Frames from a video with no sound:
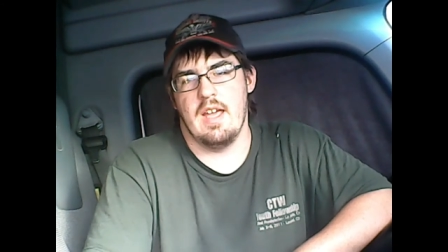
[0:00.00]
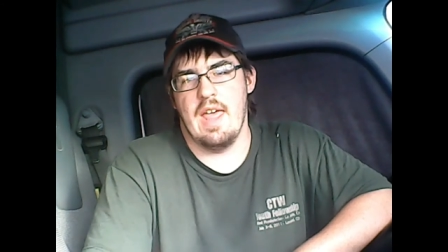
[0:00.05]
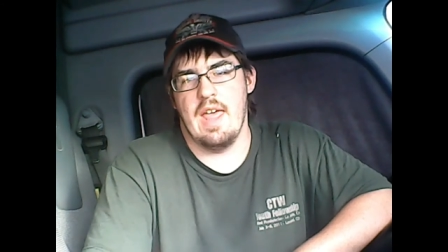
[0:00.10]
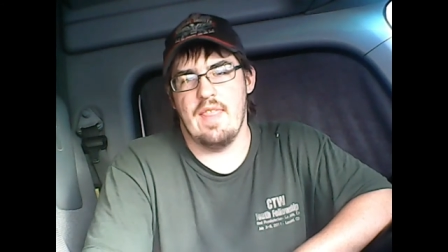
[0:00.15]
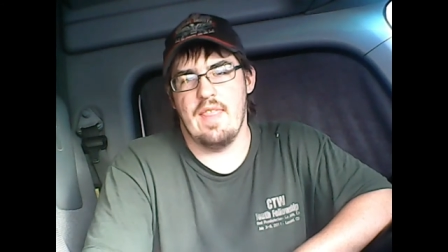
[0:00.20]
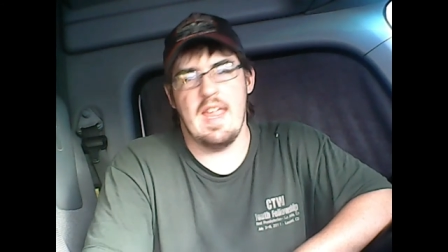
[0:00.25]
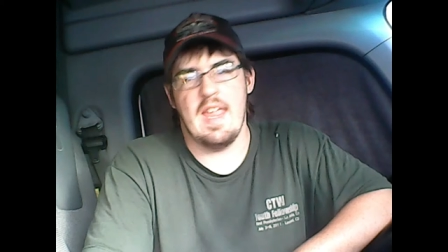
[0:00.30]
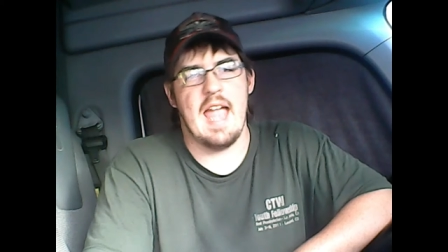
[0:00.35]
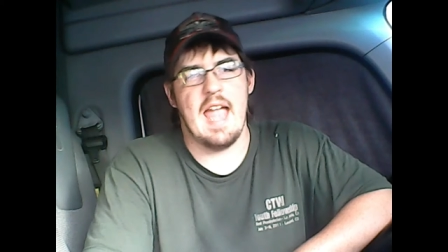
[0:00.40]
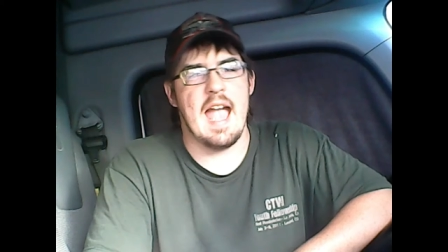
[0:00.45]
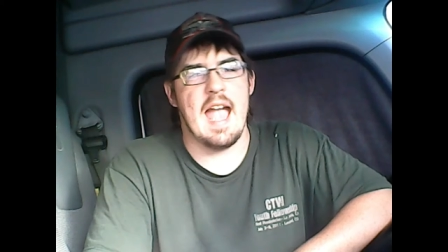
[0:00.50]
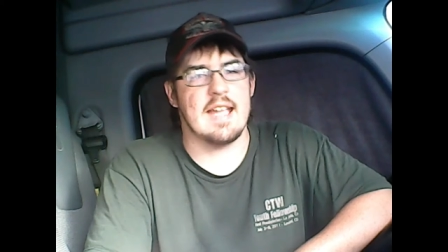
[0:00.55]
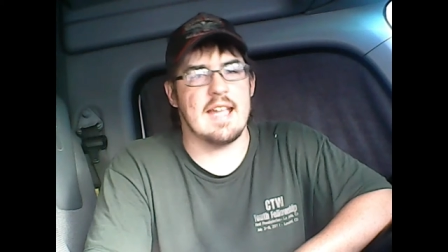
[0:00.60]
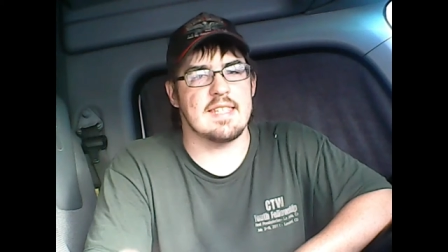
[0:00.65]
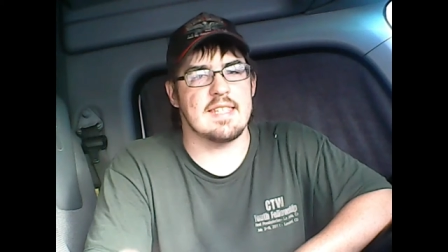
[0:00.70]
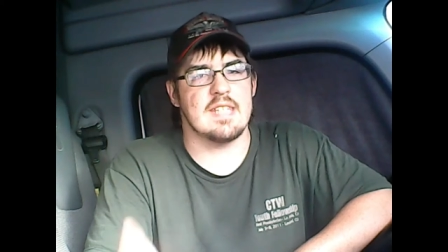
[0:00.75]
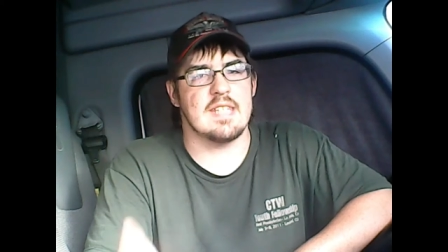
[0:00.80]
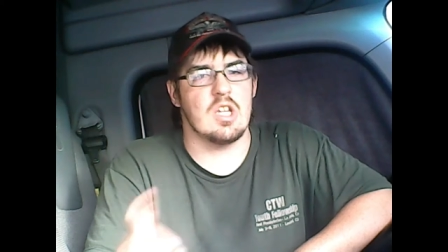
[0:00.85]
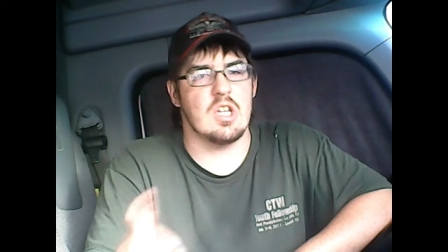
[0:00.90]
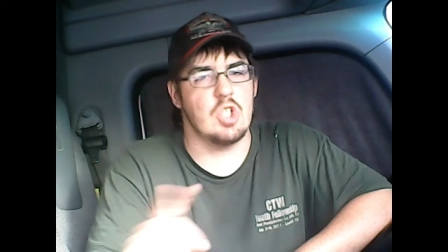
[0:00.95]
They
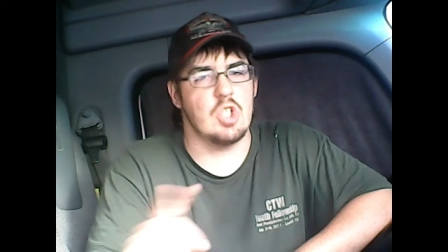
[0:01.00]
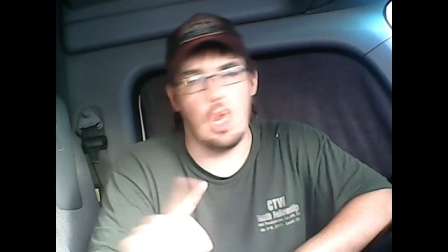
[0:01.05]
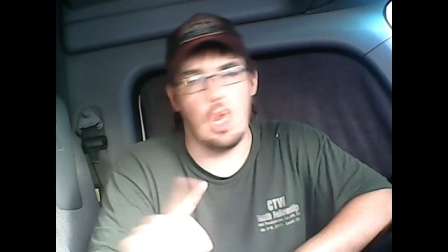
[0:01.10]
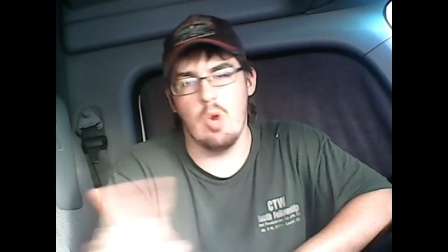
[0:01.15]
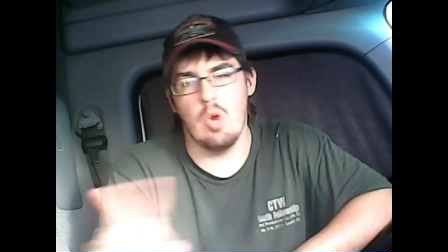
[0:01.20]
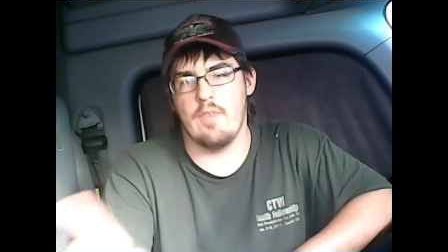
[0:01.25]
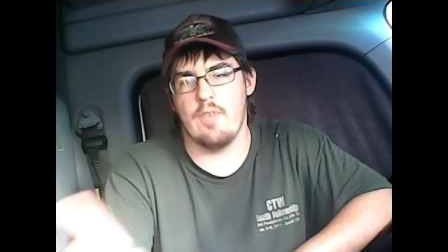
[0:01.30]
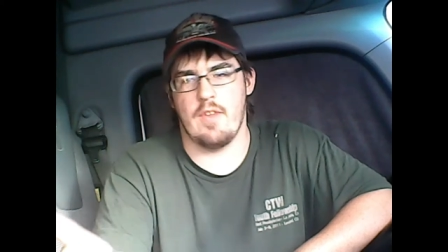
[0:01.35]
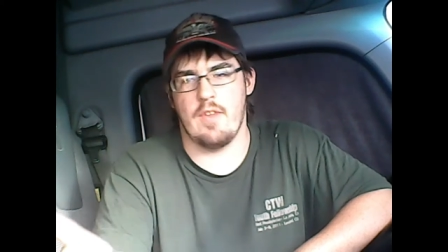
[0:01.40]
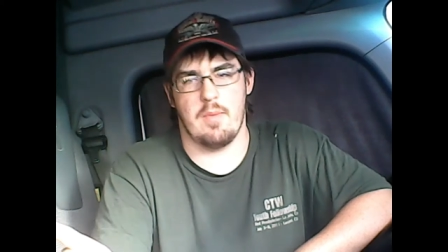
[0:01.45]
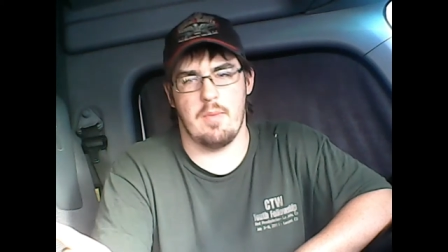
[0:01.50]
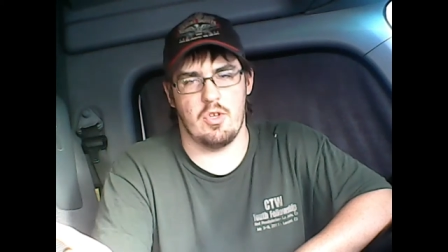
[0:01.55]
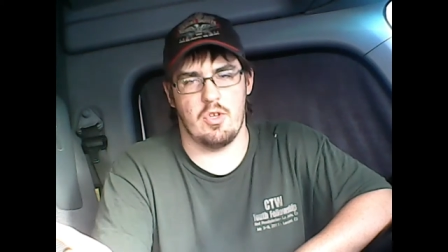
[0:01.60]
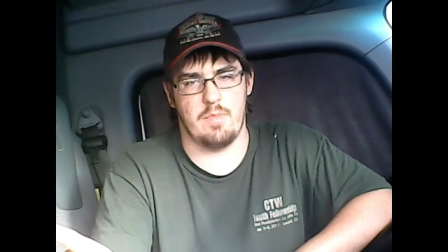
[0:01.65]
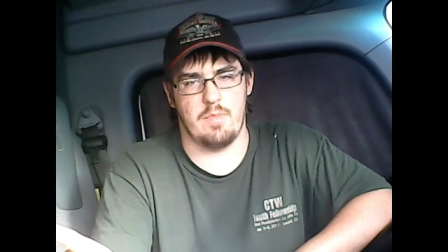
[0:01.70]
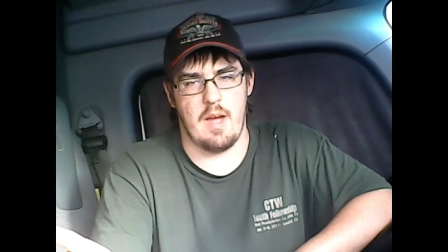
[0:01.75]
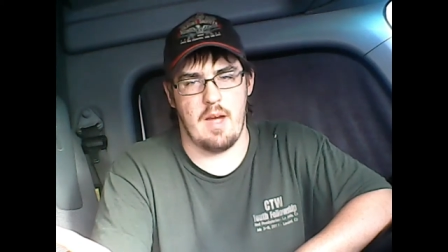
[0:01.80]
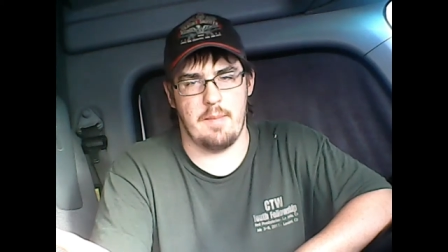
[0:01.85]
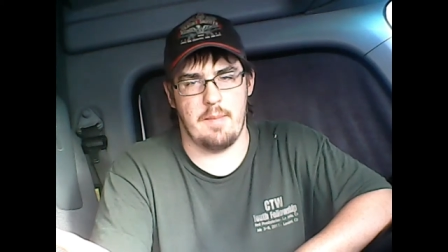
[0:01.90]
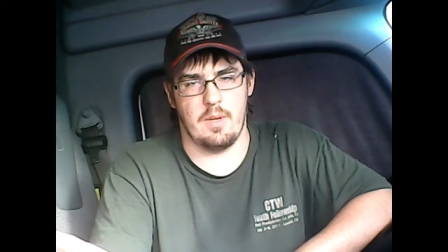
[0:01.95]
axed two of their most
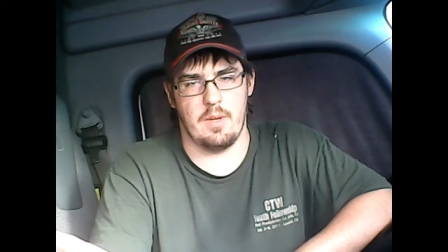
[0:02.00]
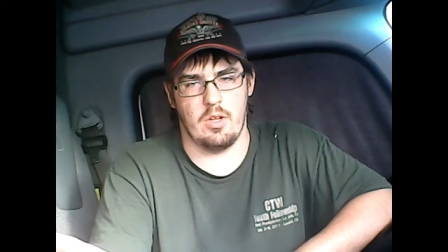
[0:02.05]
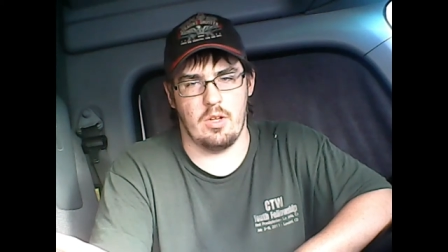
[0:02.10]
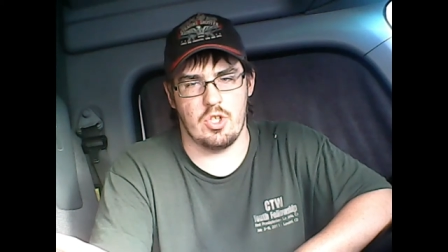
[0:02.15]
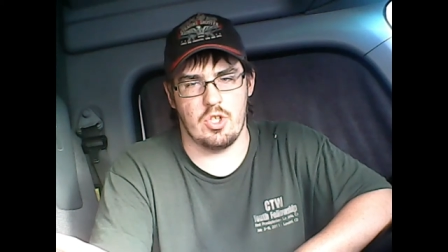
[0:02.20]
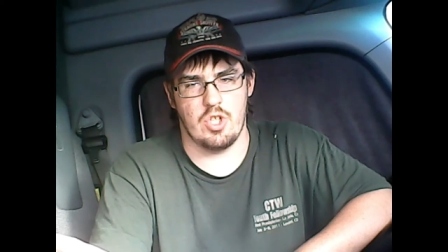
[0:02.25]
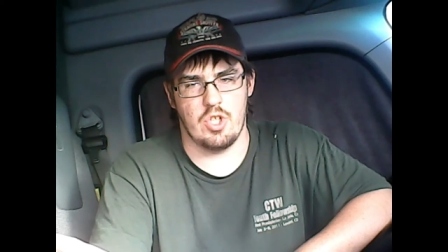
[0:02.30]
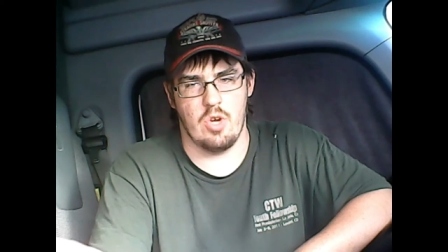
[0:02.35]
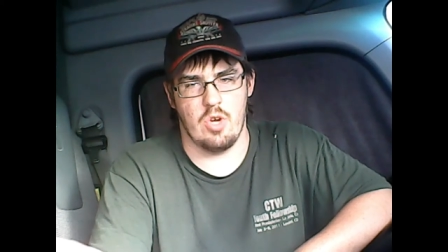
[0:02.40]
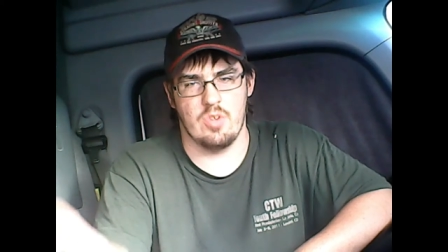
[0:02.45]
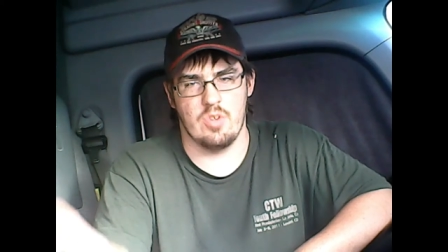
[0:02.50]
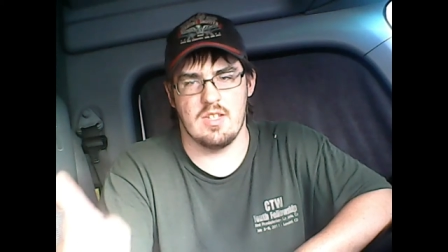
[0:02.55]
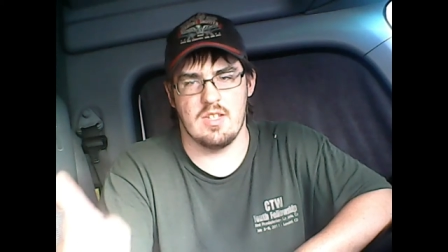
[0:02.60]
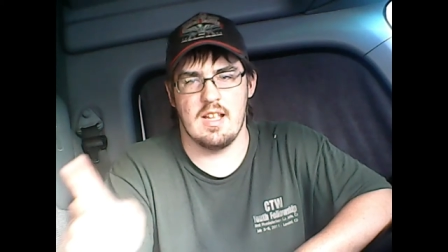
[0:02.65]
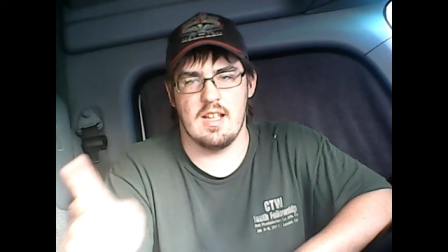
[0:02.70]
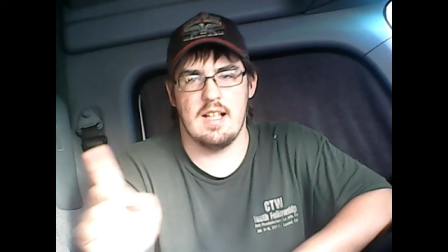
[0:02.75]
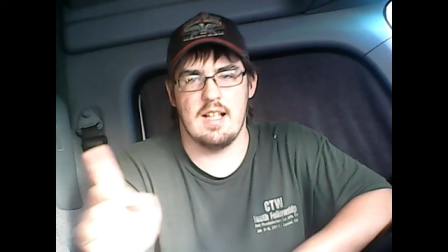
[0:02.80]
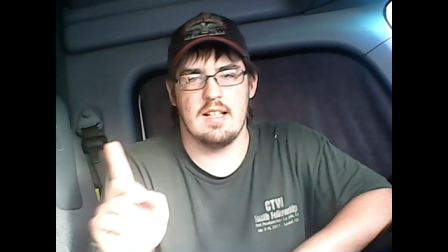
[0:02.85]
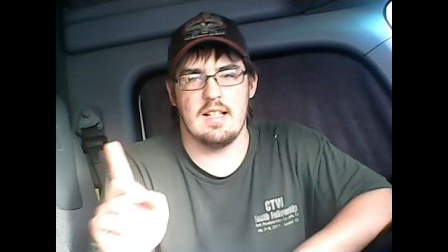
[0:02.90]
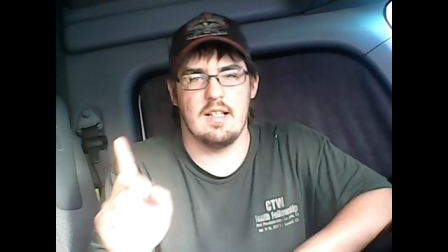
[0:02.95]
popular shows,
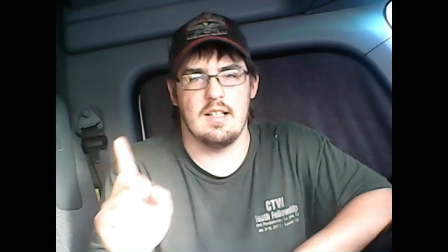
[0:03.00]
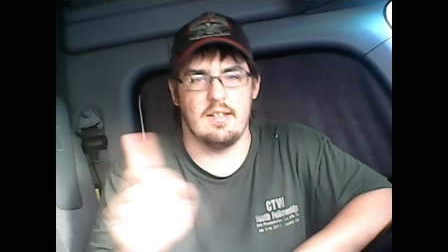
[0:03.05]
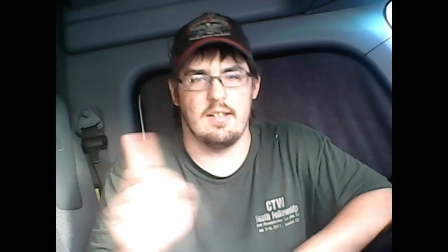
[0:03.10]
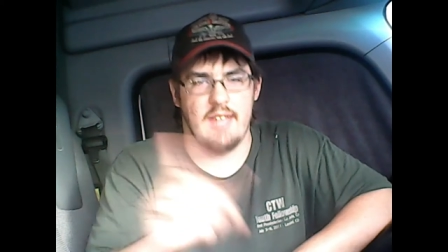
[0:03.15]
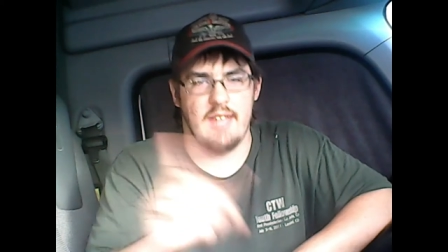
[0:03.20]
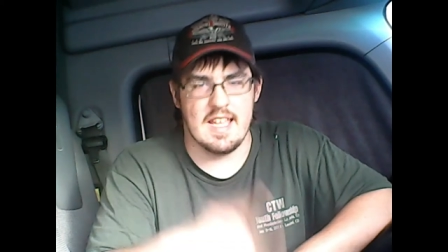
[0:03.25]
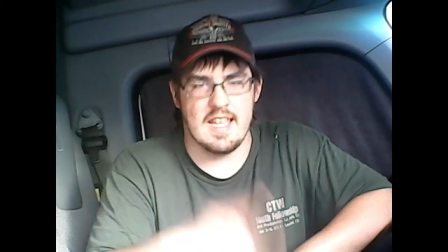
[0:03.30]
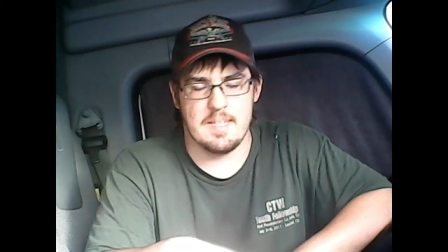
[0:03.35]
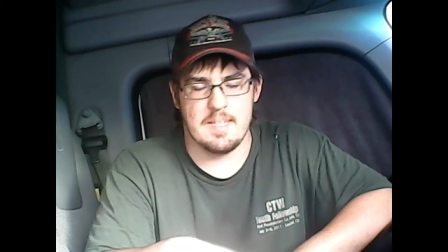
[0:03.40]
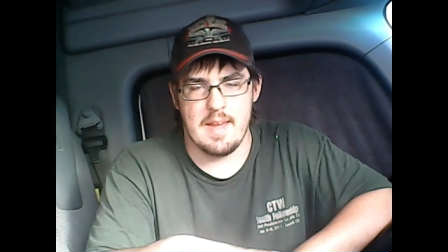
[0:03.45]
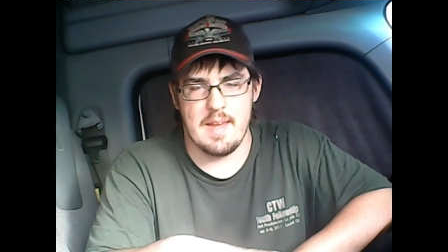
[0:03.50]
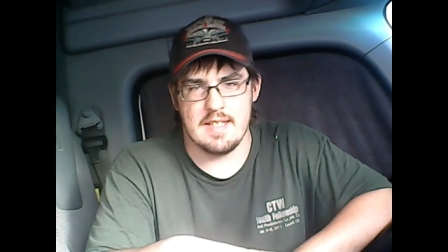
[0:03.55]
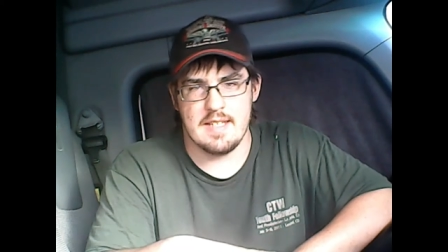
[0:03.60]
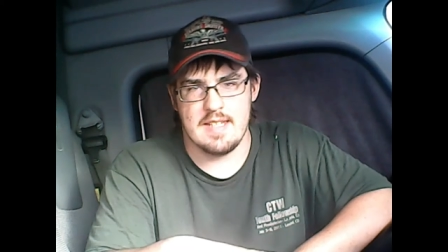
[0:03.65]
Last Man